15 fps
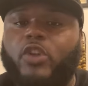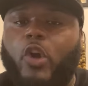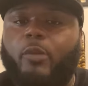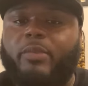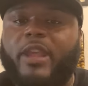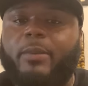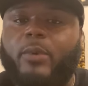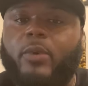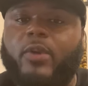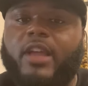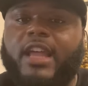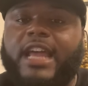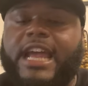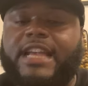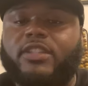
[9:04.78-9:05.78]
our people
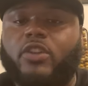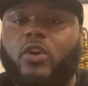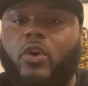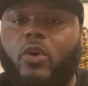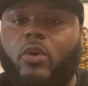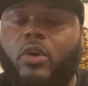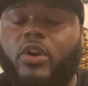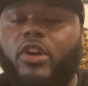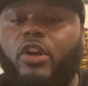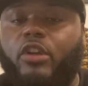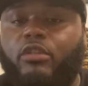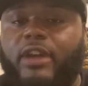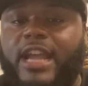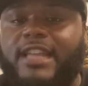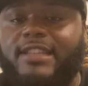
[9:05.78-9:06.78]
as a whole on a
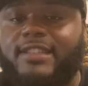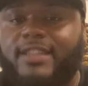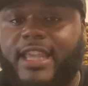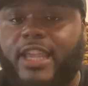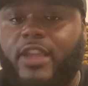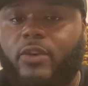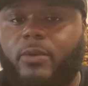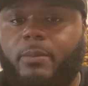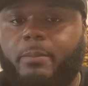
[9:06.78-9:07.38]
grand scale.